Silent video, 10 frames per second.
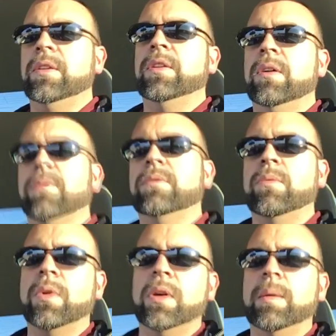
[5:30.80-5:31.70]
You don't
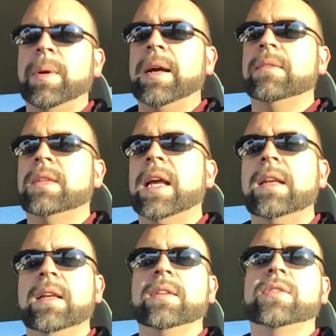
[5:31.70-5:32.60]
worry about
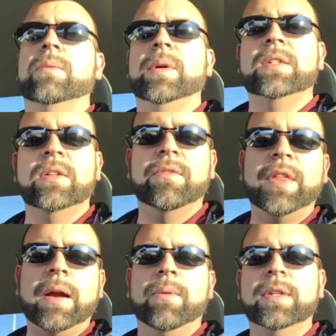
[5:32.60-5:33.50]
editing so much of
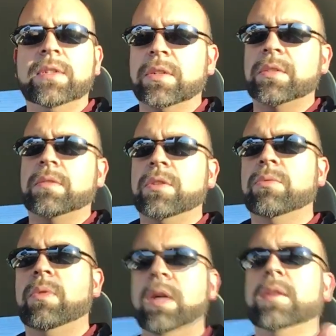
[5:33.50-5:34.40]
that one, just do
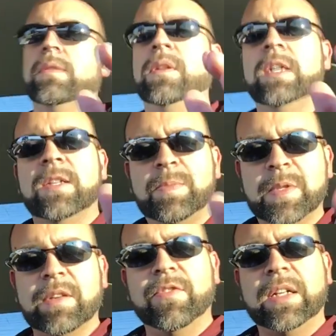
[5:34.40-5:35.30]
one
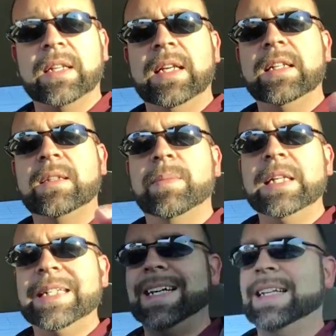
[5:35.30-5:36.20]
specifically to be
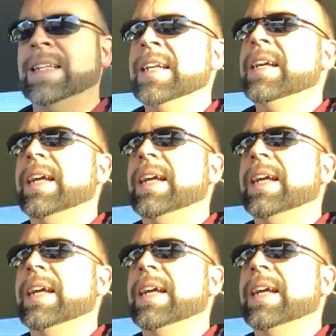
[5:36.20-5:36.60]
done